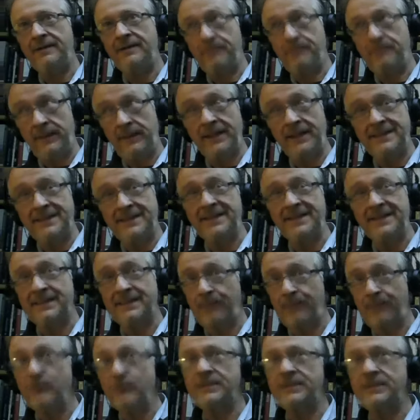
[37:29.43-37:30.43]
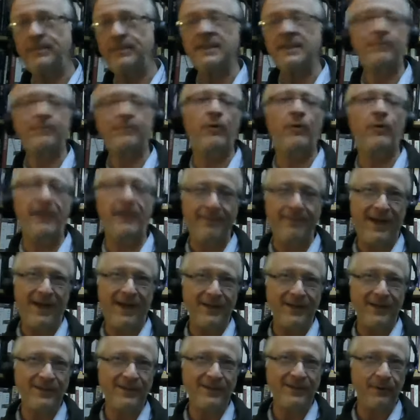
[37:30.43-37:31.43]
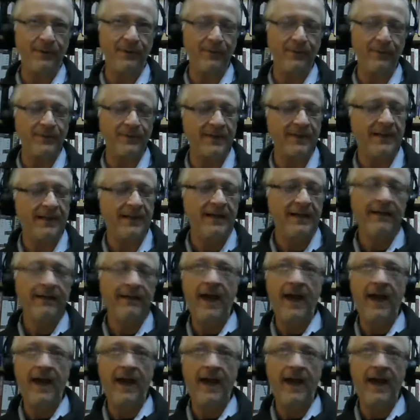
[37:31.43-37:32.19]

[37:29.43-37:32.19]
right supposed to be a sporting match so yeah